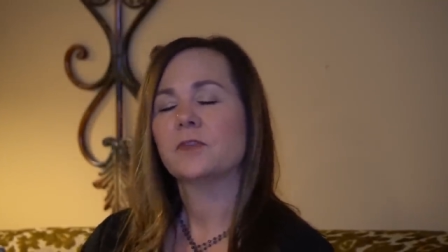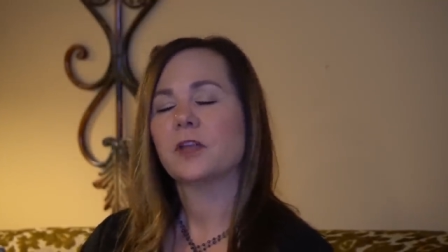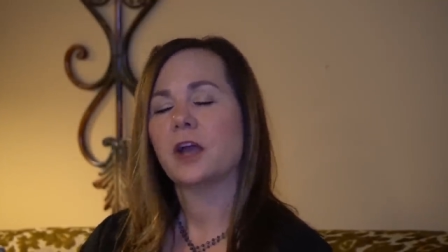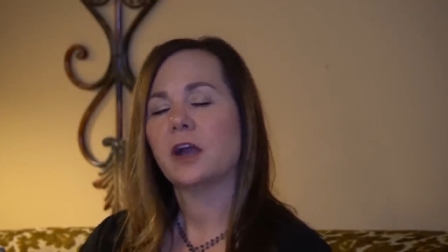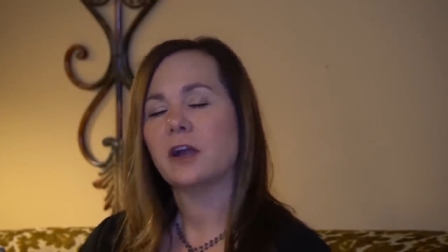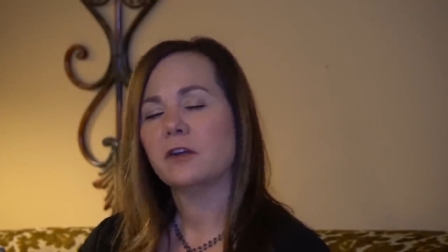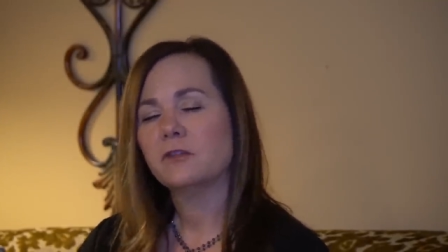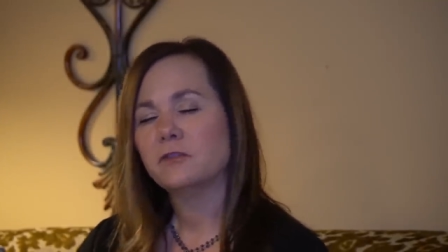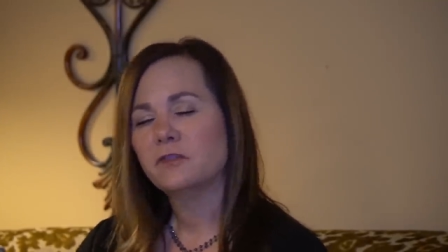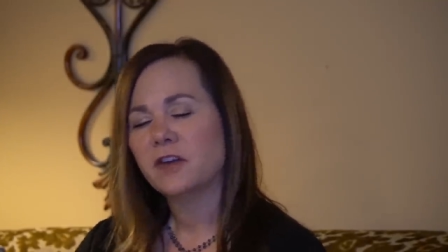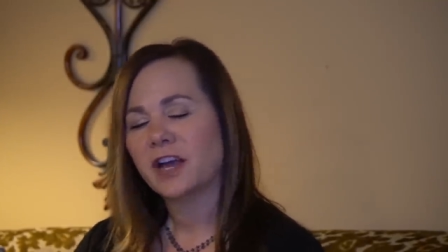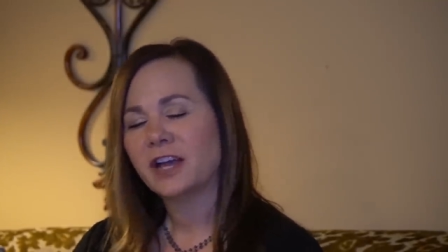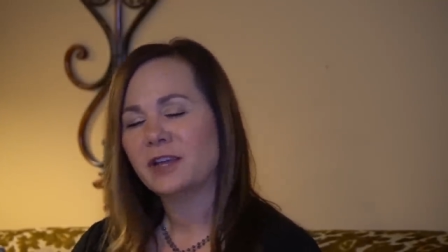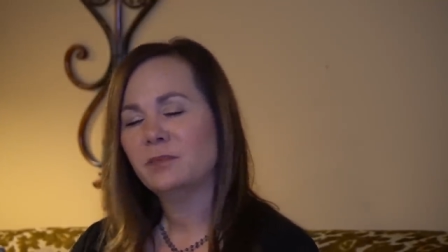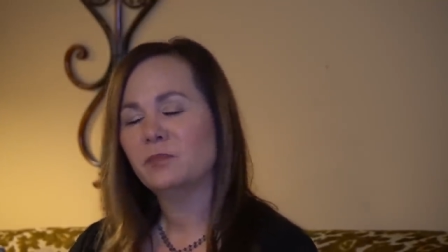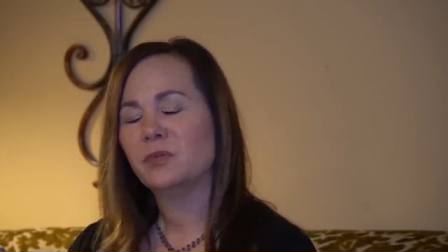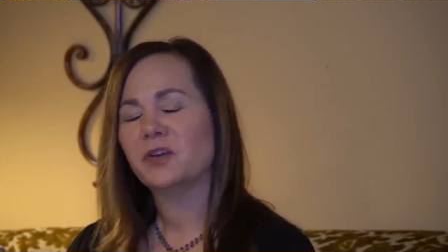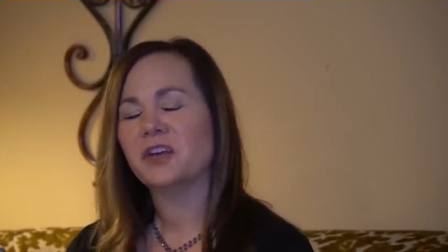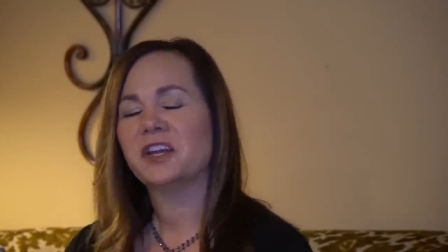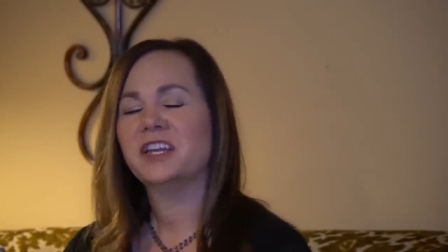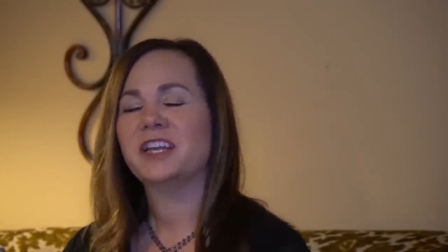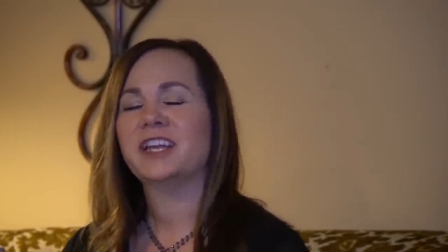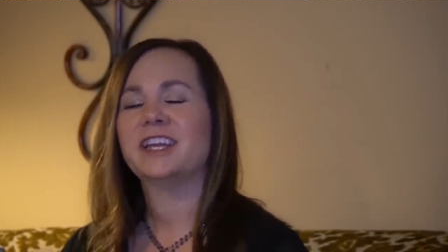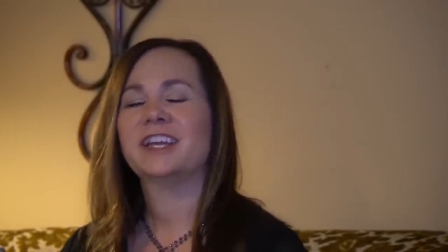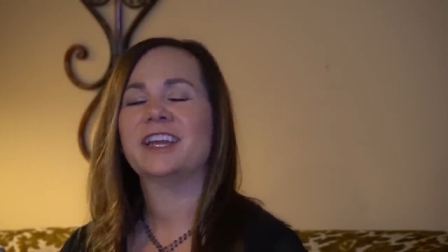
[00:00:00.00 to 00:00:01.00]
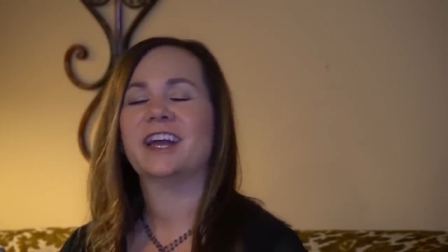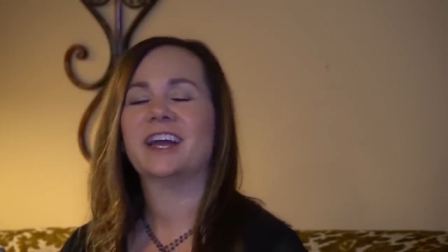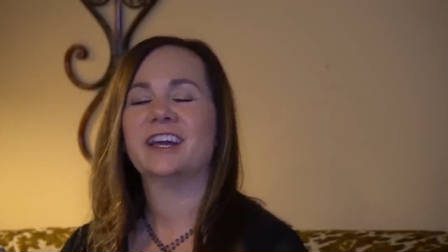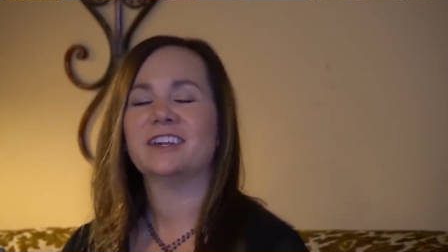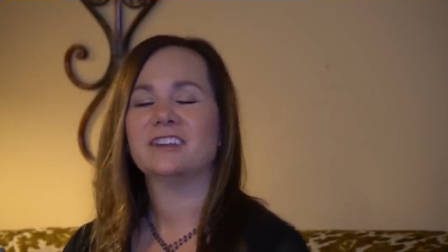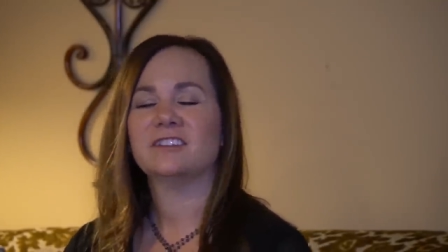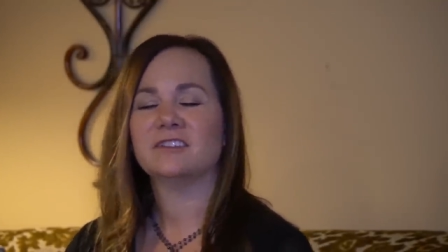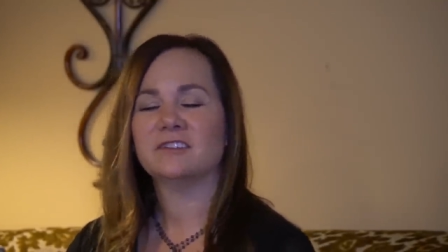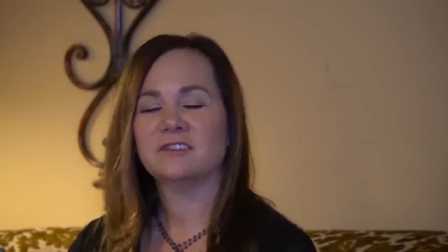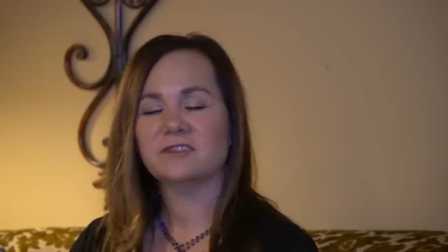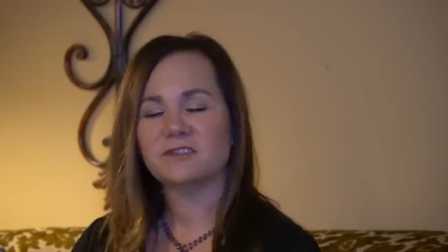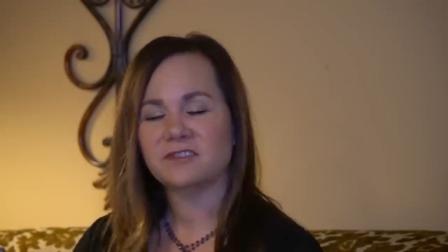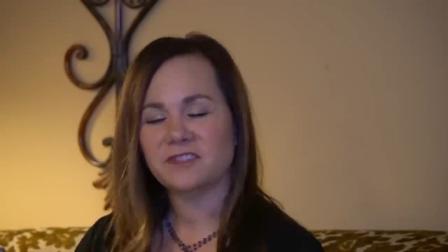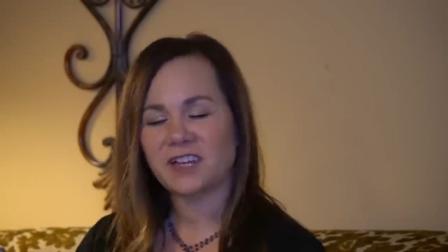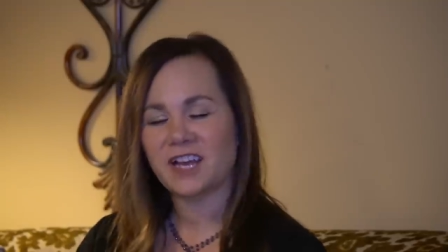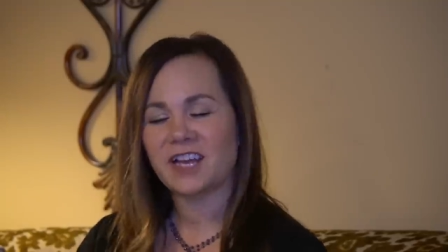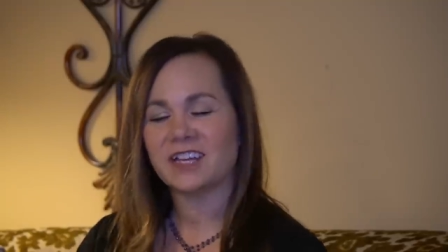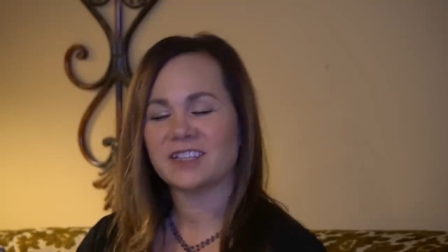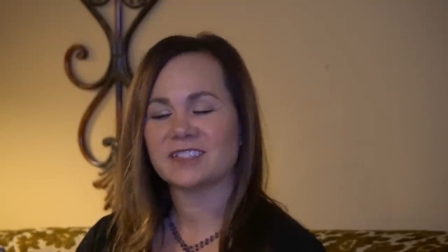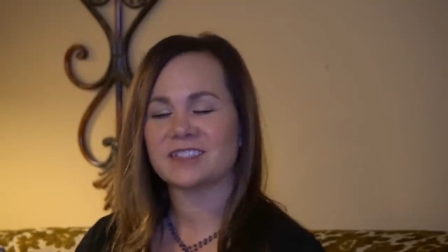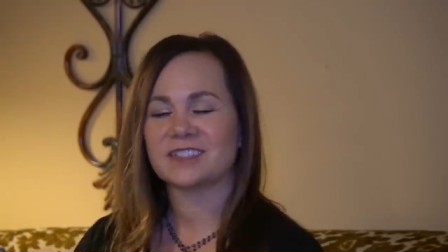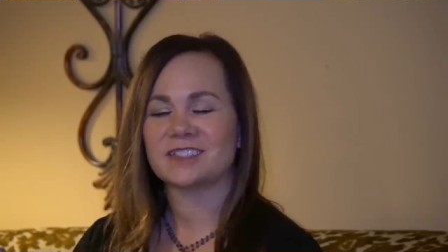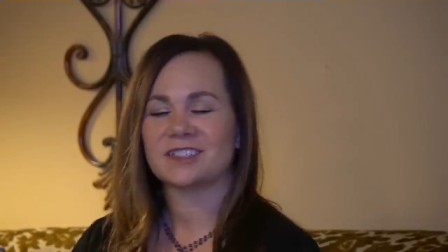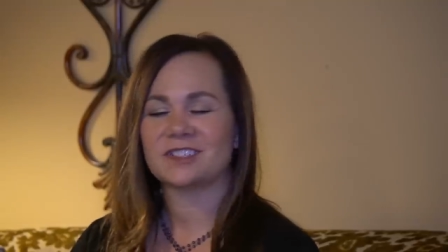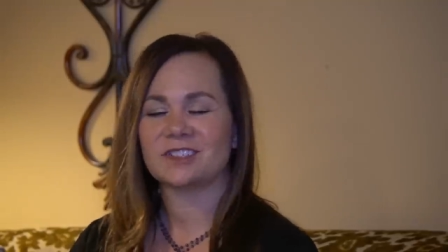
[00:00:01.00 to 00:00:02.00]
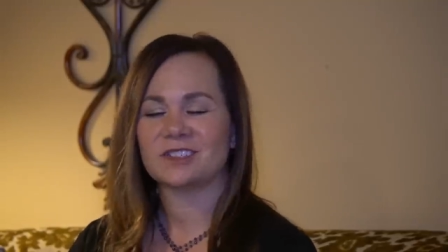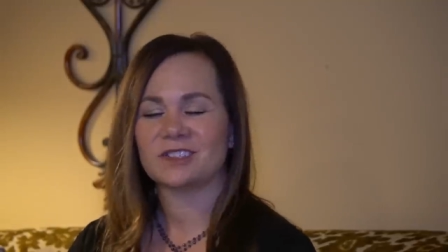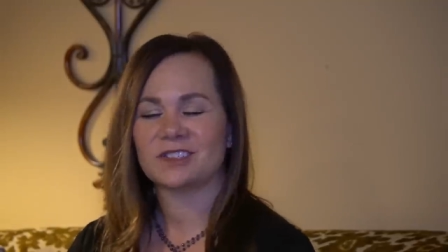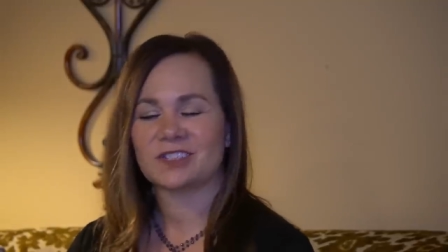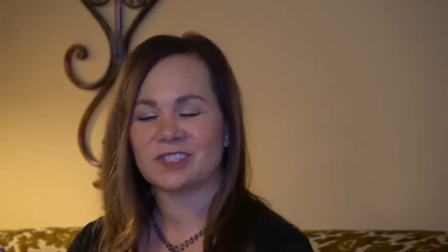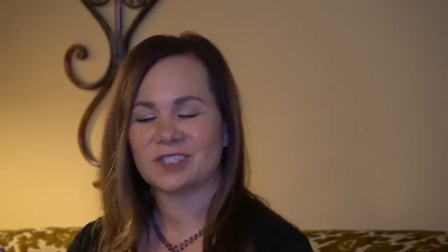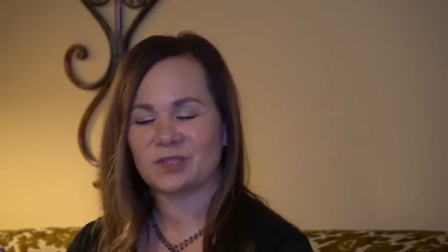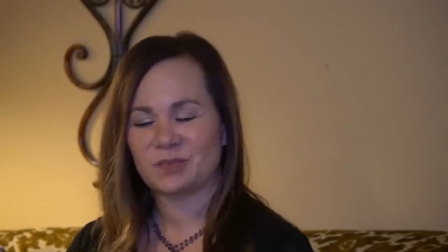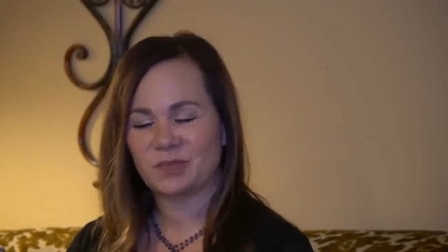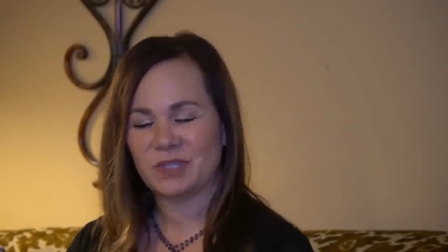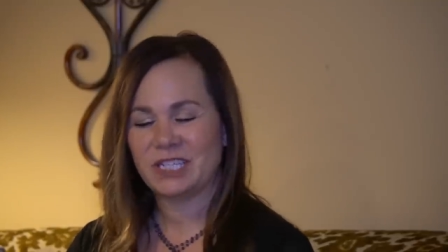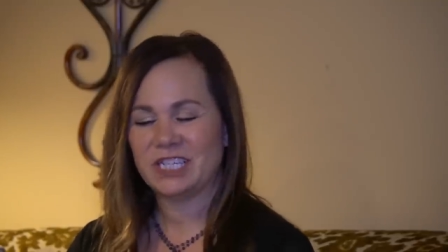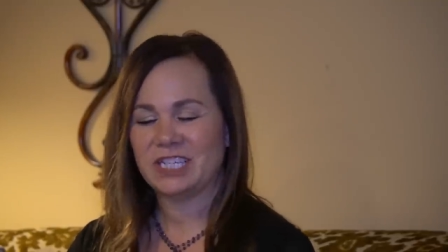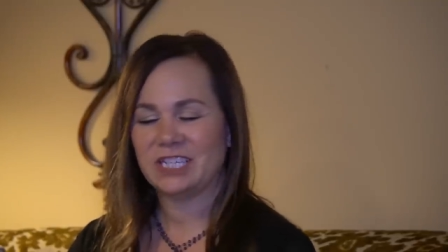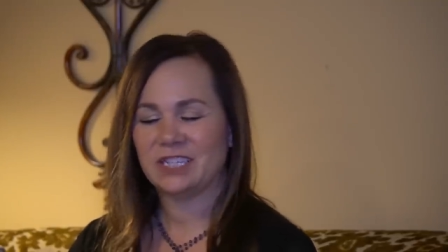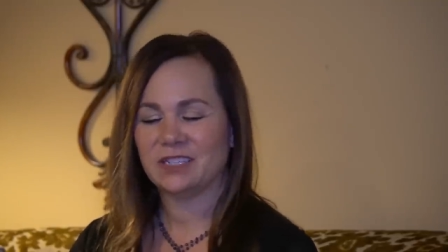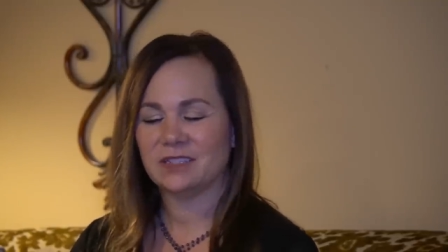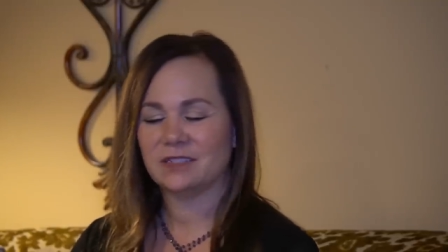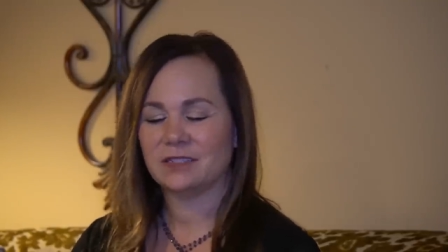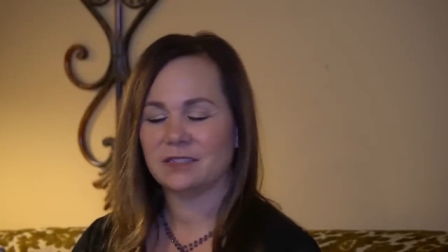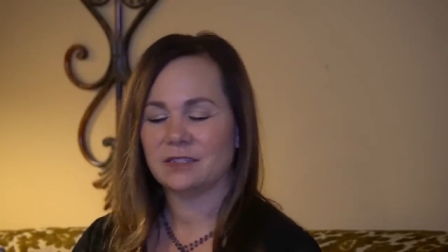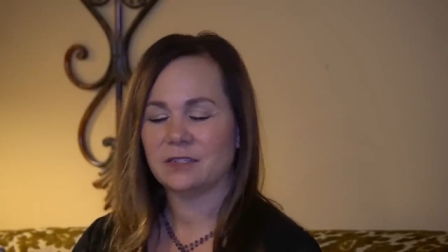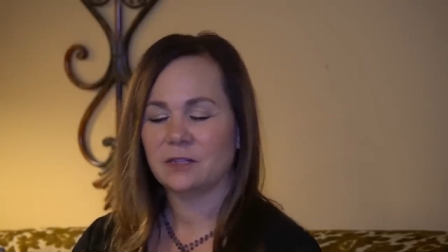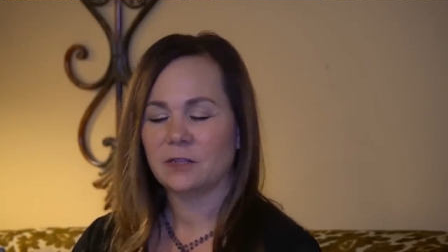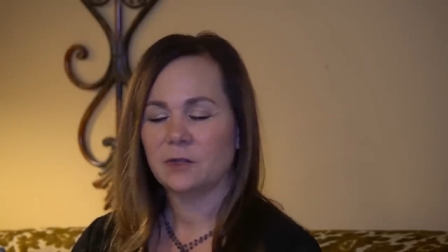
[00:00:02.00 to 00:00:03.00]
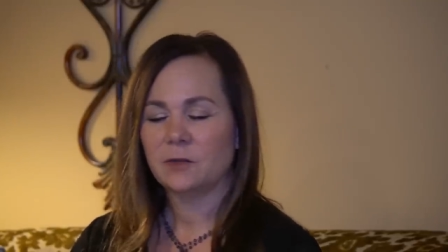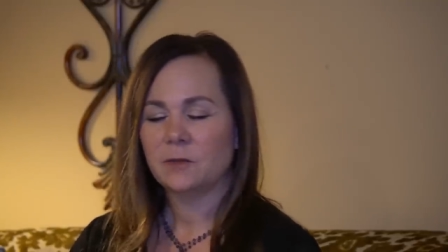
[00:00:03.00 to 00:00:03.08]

are vibrating at a faster speed.